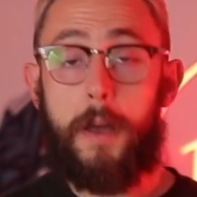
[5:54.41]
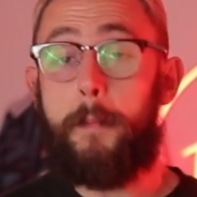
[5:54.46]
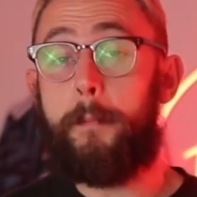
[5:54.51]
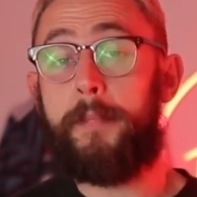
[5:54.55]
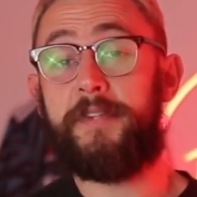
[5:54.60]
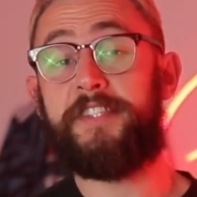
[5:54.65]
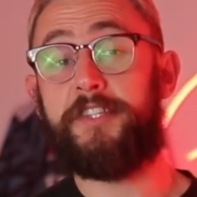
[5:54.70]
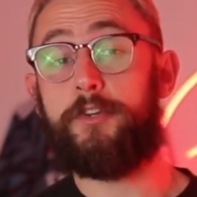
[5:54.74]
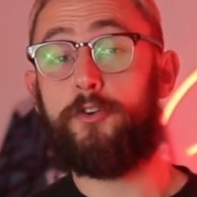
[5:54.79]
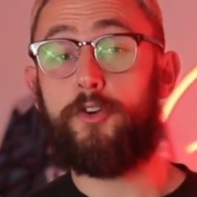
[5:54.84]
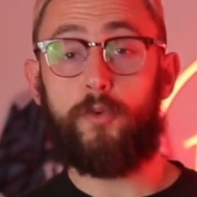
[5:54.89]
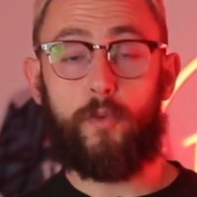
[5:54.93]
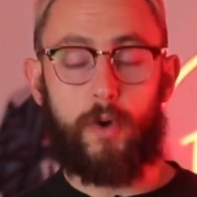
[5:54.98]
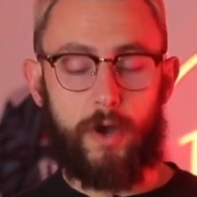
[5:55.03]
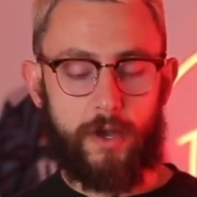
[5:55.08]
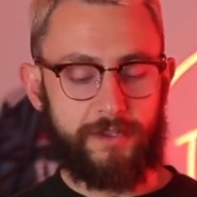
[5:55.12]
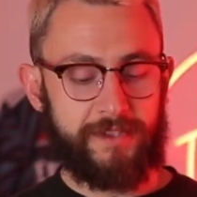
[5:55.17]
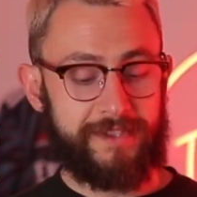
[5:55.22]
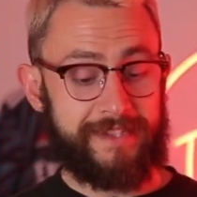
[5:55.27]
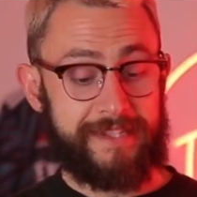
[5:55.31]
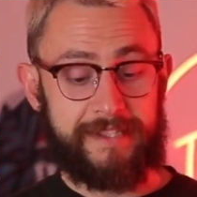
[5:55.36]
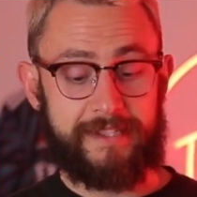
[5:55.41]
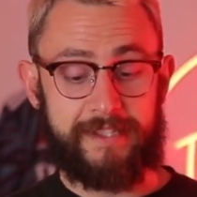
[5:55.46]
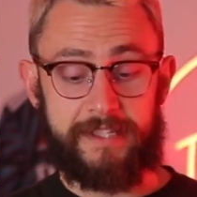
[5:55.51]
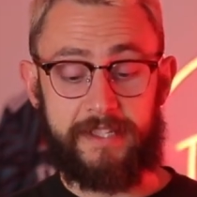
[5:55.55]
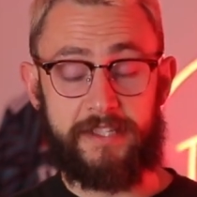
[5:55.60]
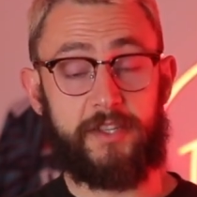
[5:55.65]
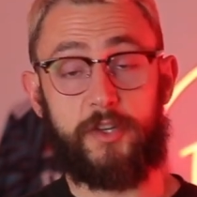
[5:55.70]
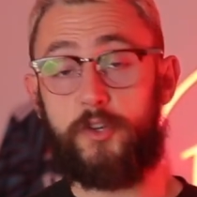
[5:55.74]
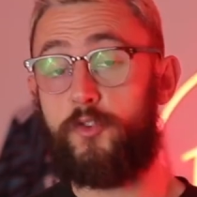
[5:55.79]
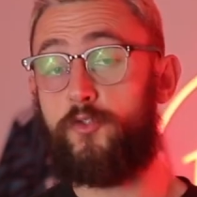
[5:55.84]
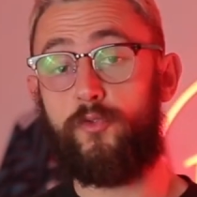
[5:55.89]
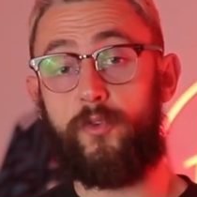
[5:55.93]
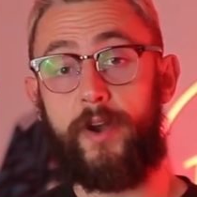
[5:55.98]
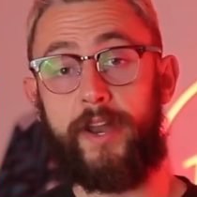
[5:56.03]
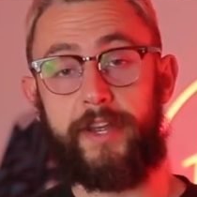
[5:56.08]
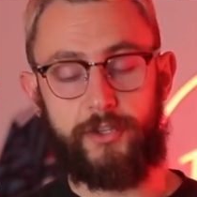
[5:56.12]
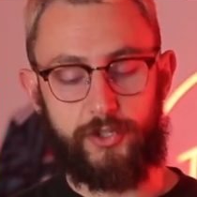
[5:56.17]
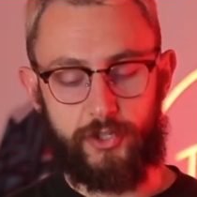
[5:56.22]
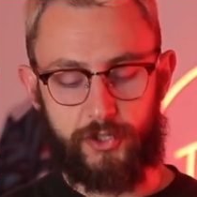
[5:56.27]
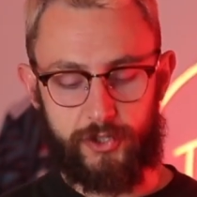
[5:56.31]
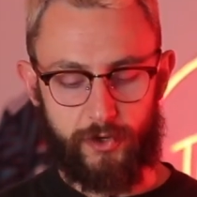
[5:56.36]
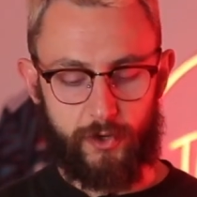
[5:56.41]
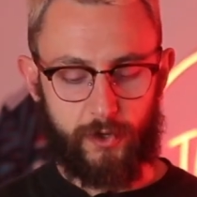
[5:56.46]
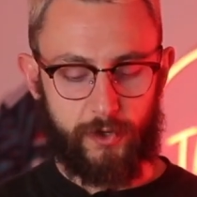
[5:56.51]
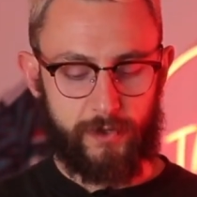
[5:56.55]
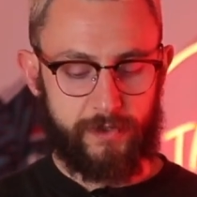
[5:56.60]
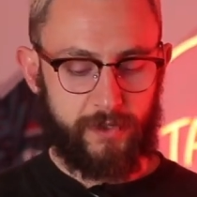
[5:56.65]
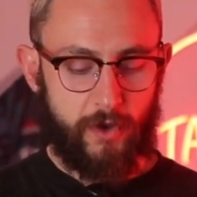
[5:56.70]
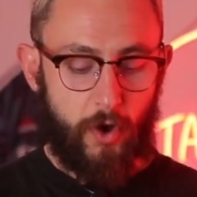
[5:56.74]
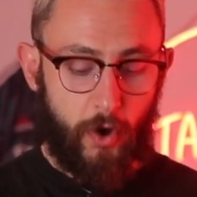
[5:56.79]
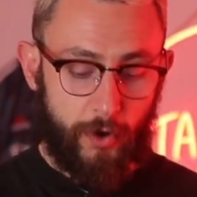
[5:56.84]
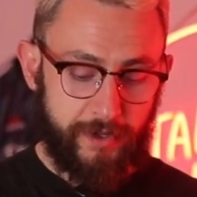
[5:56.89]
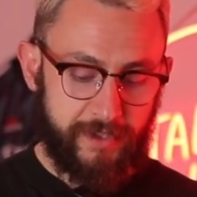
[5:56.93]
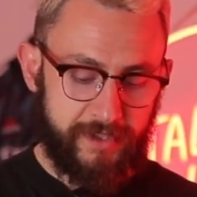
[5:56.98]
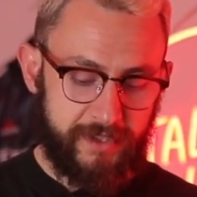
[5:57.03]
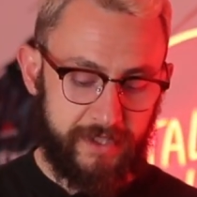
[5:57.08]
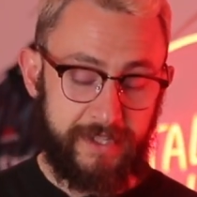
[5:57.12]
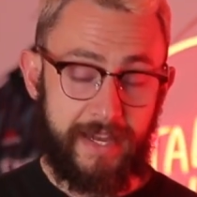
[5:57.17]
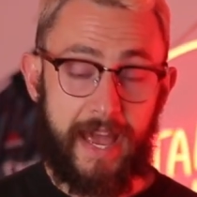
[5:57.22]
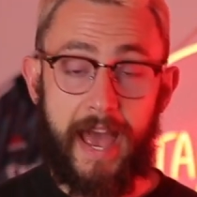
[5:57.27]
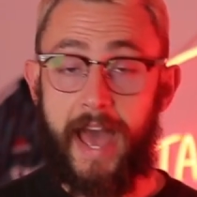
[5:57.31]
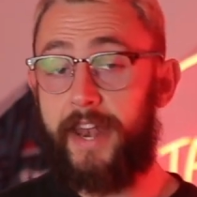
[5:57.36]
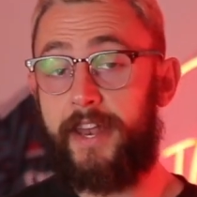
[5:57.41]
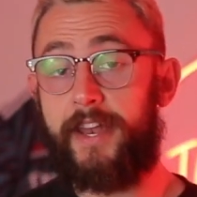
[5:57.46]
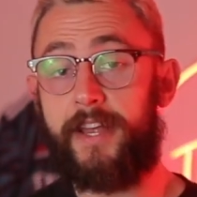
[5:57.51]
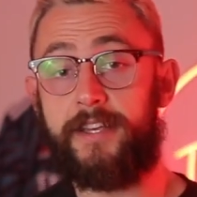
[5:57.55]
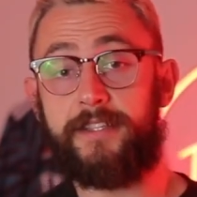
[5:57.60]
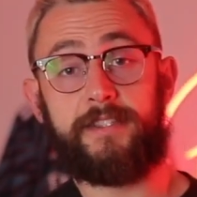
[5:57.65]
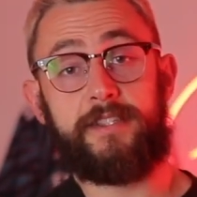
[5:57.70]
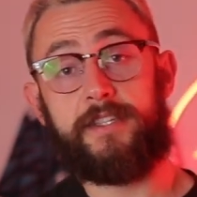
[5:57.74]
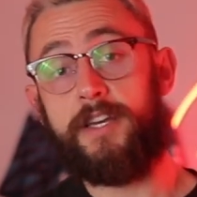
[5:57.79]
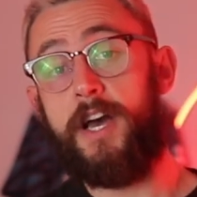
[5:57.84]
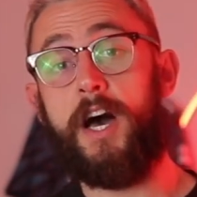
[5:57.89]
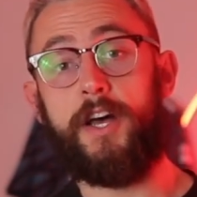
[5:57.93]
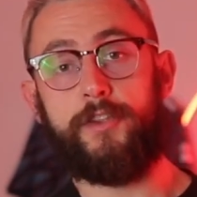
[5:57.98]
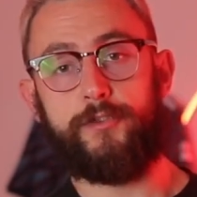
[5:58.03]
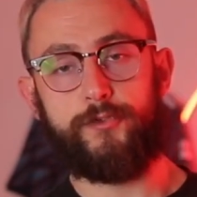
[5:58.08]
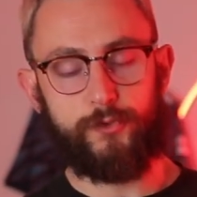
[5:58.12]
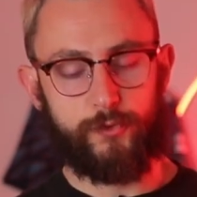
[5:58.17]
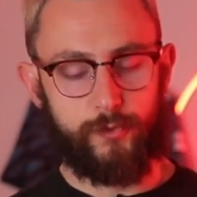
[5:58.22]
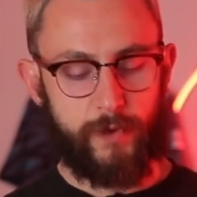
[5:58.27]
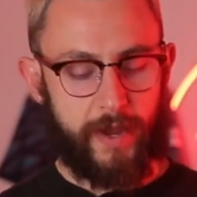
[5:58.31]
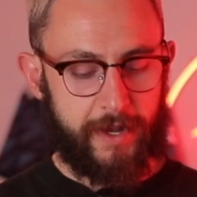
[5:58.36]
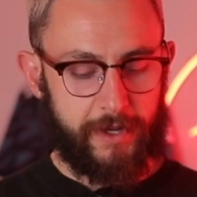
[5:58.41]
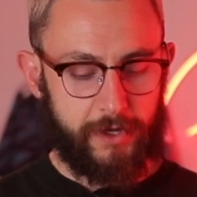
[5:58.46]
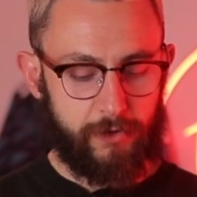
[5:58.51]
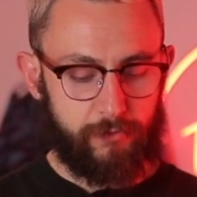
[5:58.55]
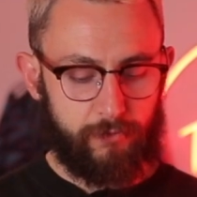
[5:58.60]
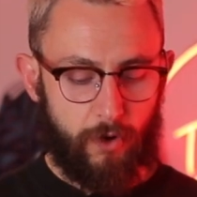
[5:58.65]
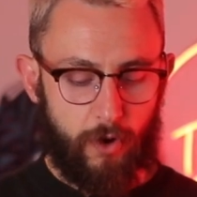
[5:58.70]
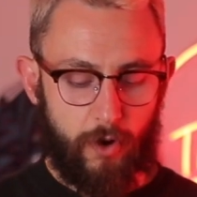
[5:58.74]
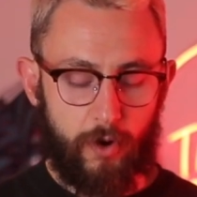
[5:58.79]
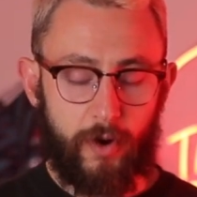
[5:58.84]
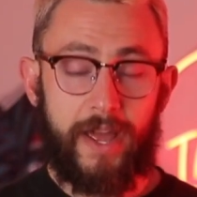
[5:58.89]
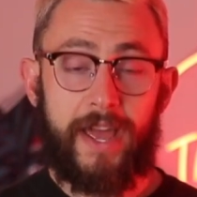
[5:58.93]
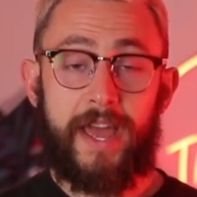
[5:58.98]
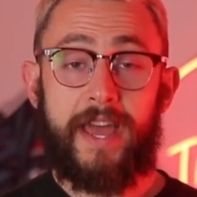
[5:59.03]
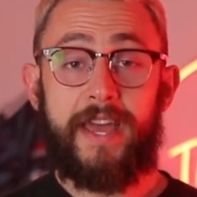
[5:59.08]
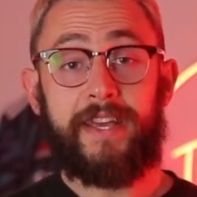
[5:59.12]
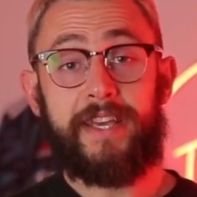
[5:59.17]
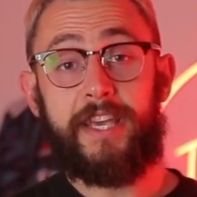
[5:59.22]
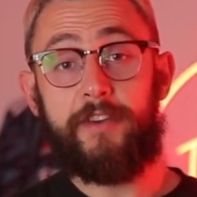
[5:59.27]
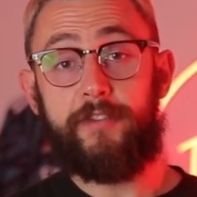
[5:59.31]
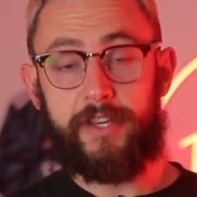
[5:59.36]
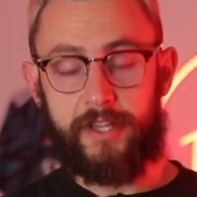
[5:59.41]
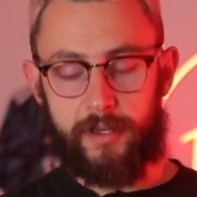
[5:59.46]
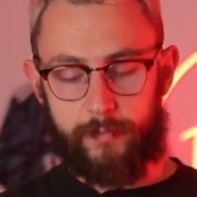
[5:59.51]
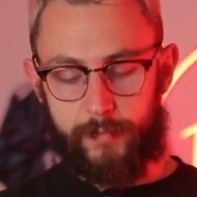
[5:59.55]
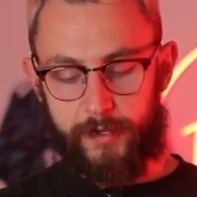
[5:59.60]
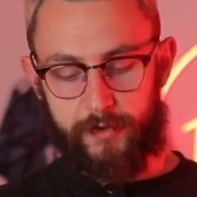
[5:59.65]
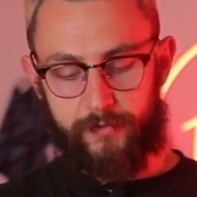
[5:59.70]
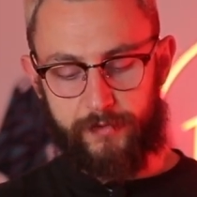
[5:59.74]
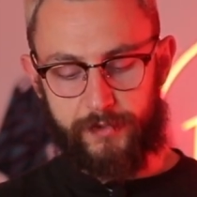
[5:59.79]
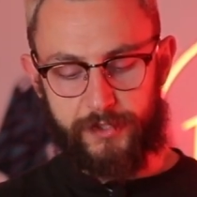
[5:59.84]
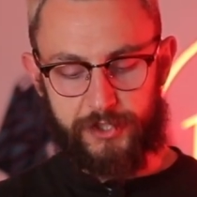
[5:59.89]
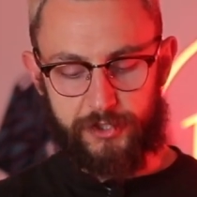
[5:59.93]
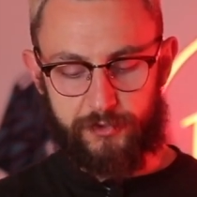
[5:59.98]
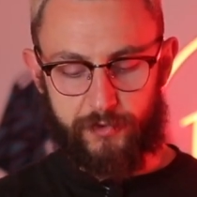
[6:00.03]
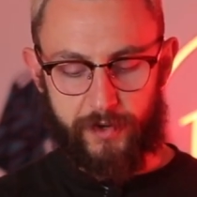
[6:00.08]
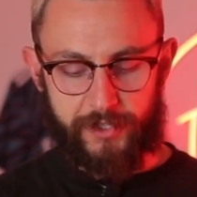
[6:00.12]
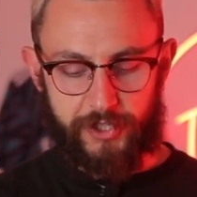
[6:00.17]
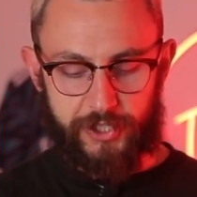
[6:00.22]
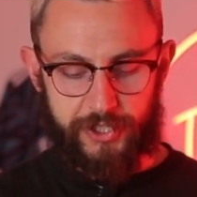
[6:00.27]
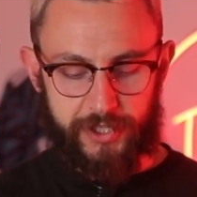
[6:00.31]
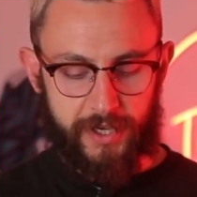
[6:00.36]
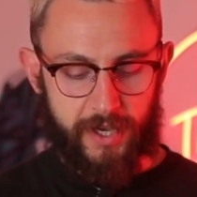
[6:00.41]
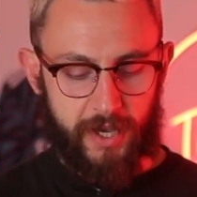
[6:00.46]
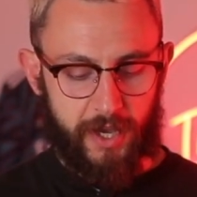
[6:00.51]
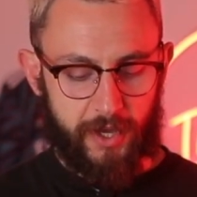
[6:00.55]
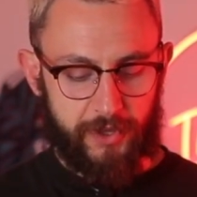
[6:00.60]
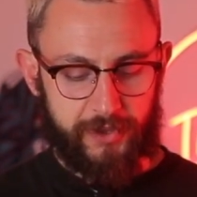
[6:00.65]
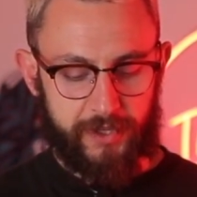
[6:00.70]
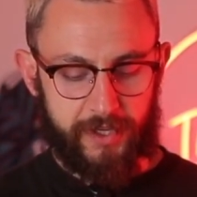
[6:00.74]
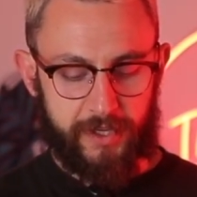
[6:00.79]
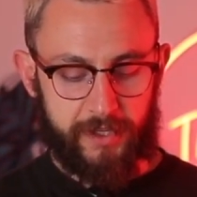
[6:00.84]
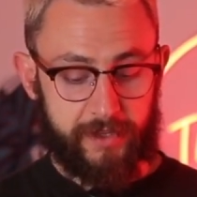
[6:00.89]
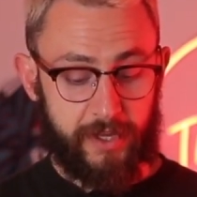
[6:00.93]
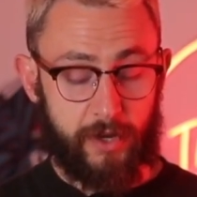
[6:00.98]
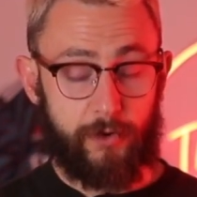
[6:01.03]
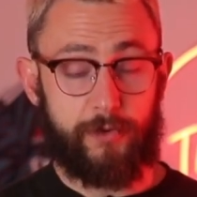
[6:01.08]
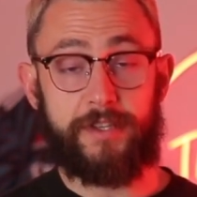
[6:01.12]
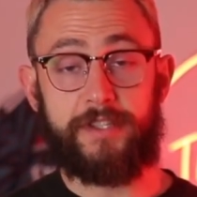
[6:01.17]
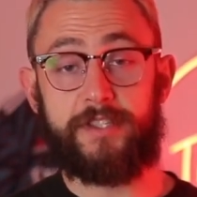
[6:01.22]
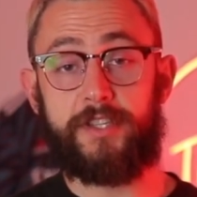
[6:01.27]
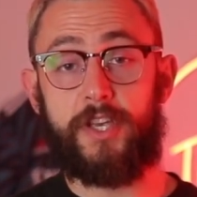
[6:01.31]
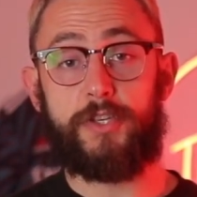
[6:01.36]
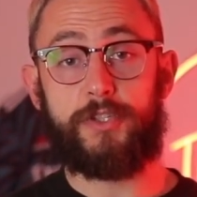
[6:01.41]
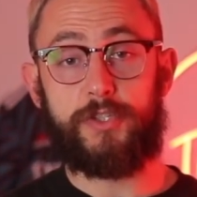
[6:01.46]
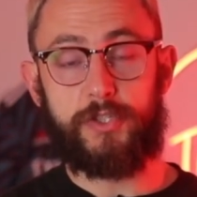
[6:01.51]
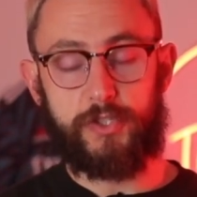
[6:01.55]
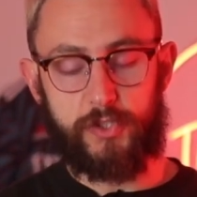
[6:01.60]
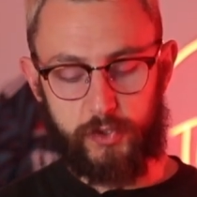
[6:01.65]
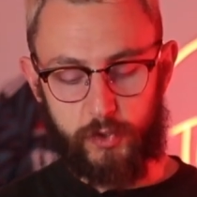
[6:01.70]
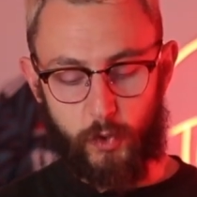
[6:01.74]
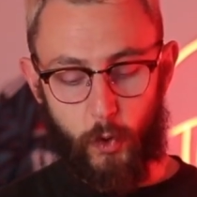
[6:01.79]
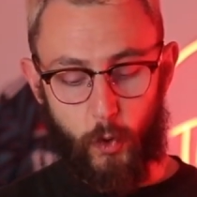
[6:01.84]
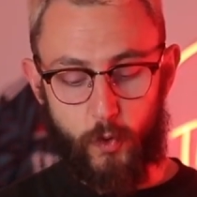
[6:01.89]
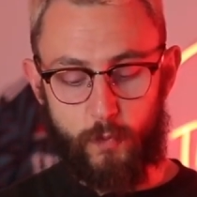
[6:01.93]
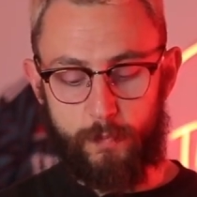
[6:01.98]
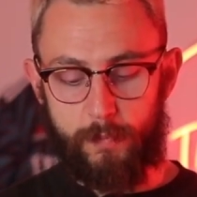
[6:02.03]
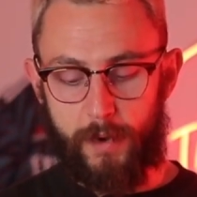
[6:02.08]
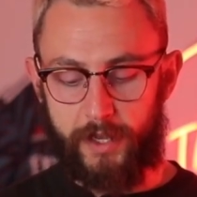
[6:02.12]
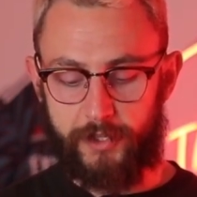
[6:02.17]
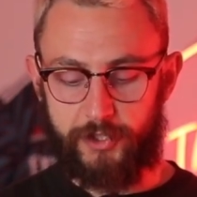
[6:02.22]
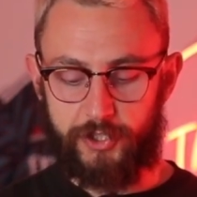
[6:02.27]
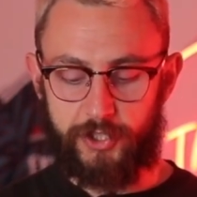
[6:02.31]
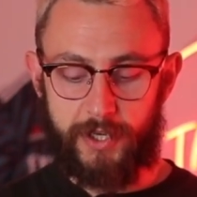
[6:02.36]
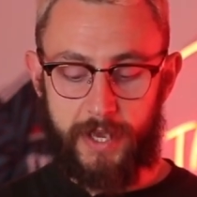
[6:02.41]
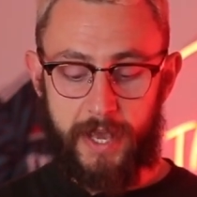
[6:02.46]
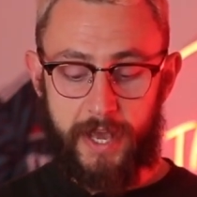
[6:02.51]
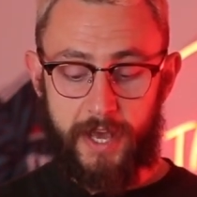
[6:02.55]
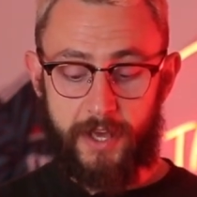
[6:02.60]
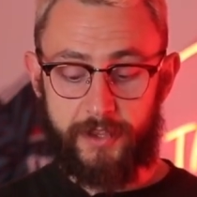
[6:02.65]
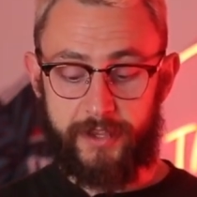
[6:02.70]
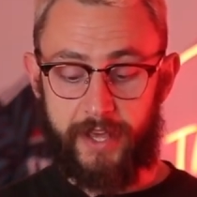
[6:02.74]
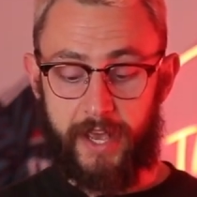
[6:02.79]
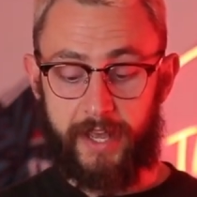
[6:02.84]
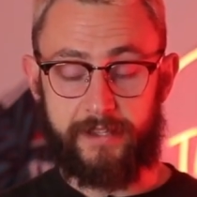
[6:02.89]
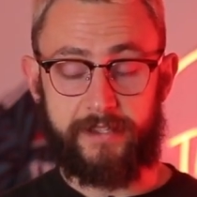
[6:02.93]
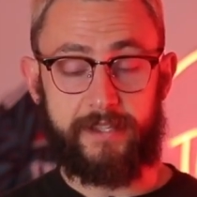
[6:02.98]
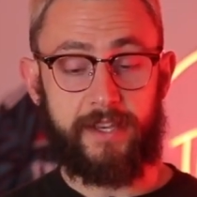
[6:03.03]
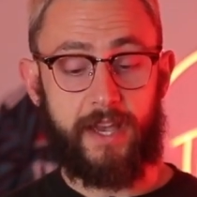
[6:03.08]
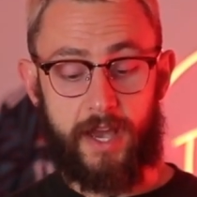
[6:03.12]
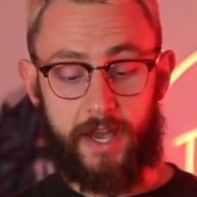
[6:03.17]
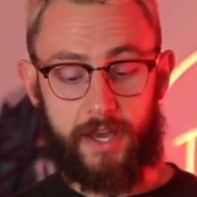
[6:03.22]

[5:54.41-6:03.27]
Material wise, this is a great shirt. Honestly, Adidas can't do any wrong. Giving it a bit of a stretch here, I think there is so much that